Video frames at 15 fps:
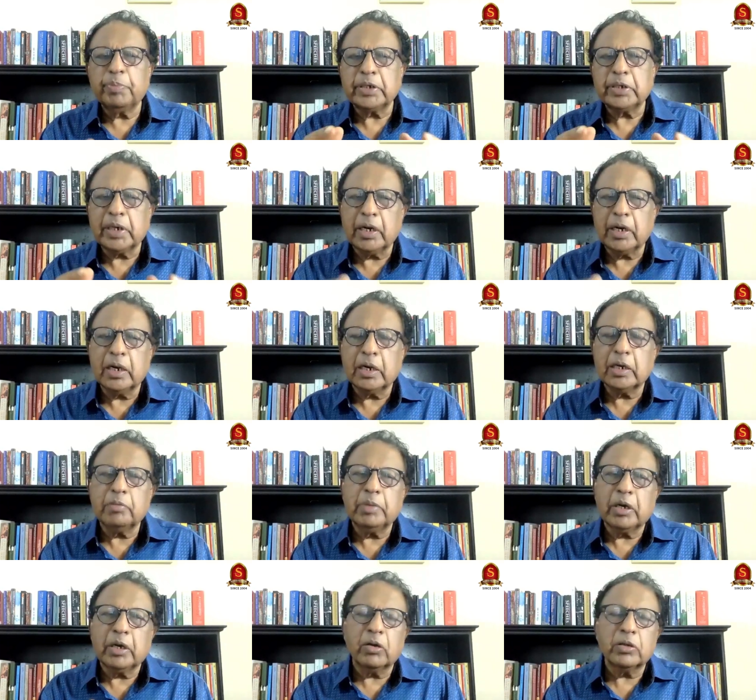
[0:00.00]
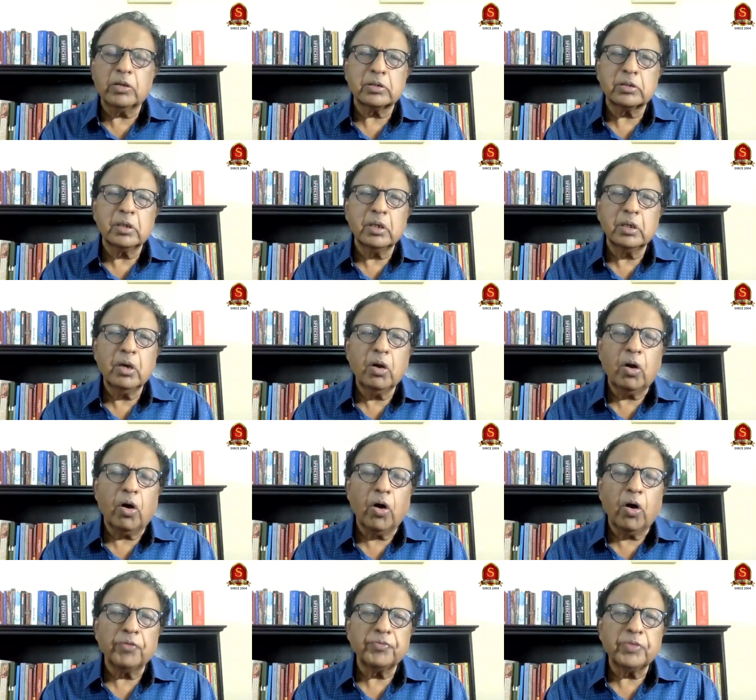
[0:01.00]
particularly because
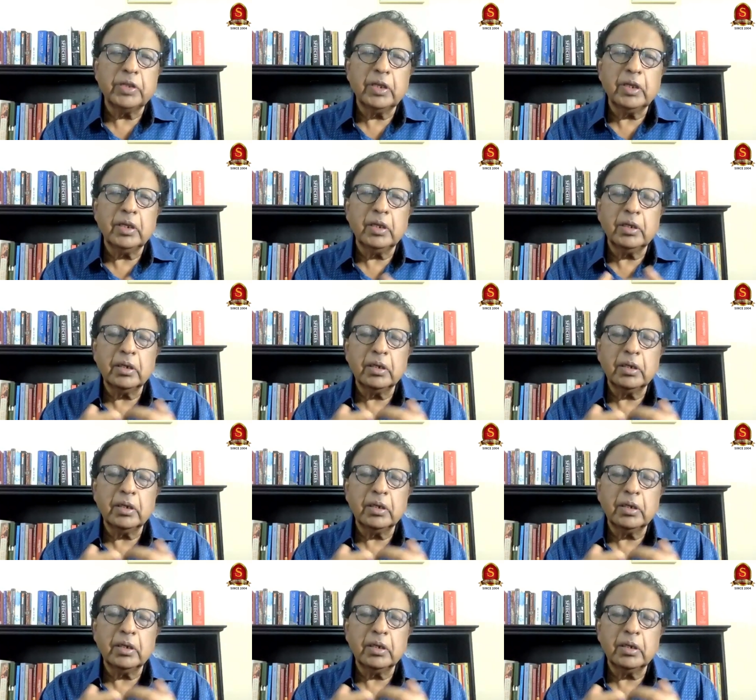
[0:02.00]
of the,